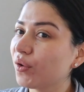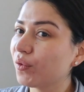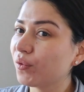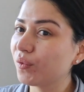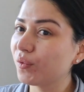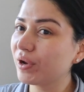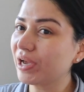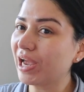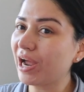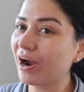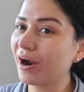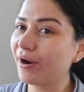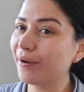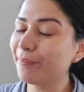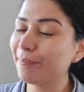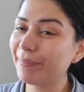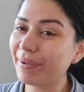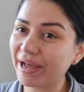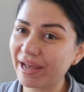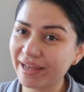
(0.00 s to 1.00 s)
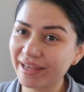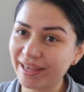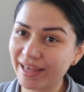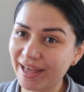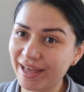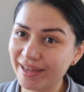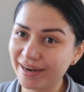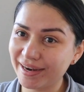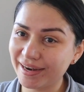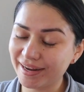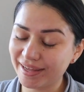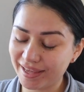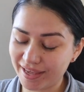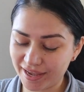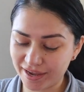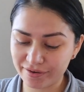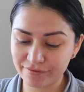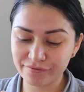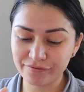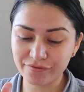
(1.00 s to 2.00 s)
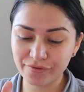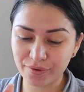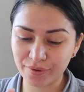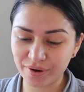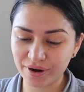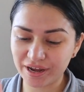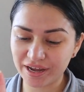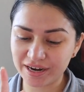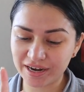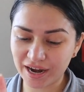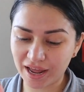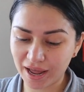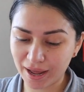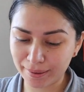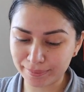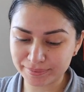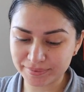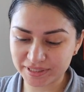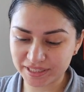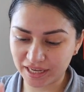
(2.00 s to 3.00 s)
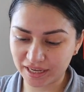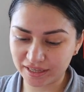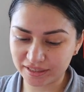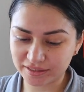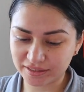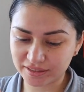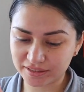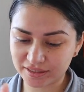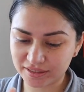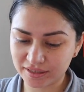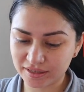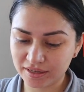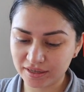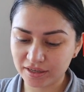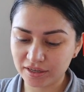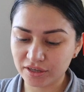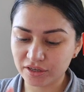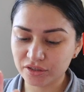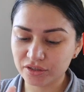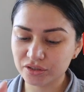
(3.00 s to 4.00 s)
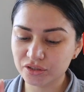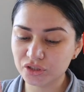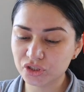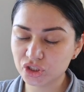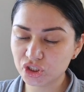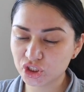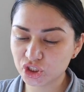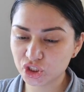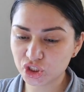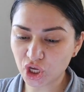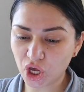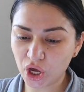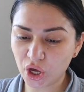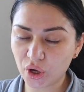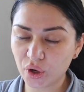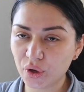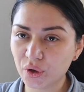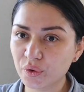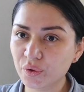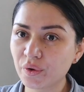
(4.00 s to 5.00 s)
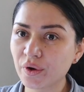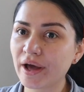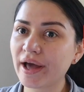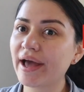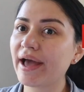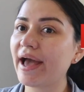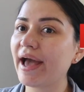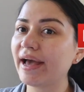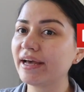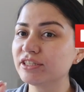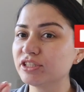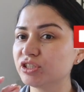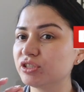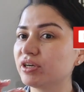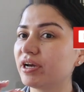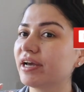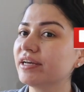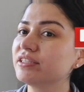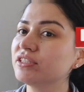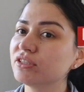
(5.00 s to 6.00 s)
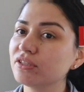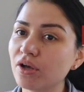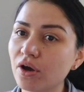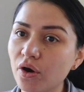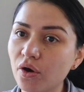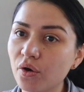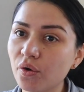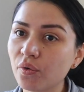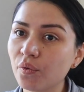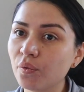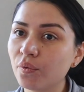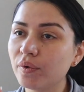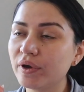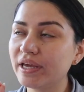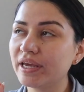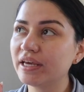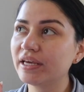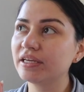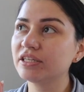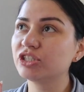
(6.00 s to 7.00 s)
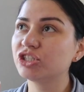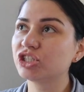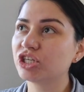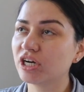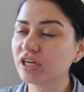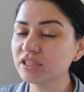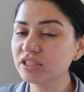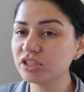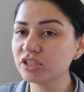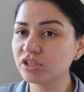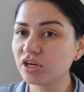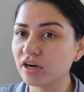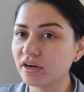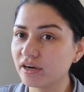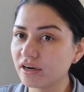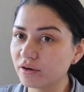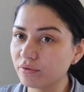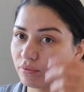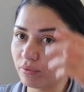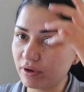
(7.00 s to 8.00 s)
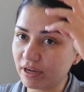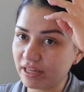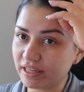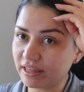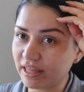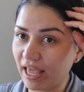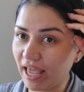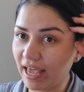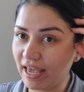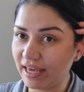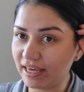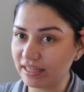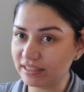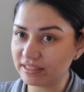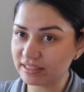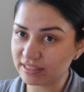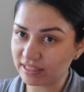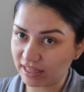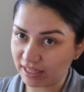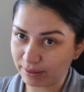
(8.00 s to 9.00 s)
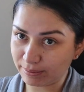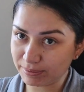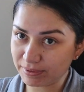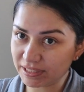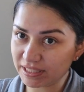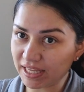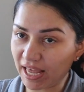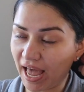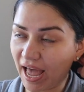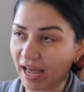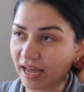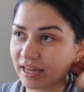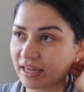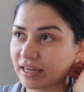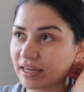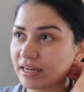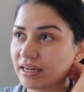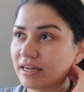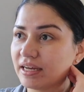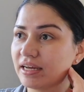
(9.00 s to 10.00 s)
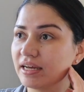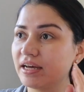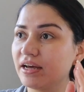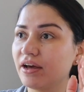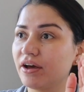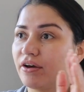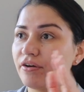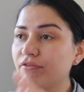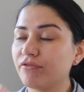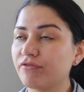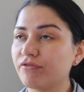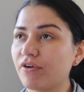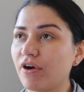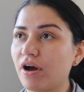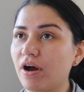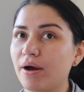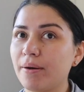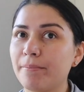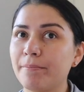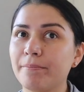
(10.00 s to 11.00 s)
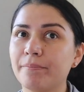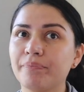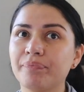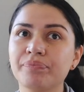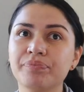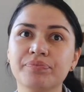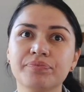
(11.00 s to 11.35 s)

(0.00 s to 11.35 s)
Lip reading: We are back at it again for an update. So as you guys know, we just started with a sleep sack from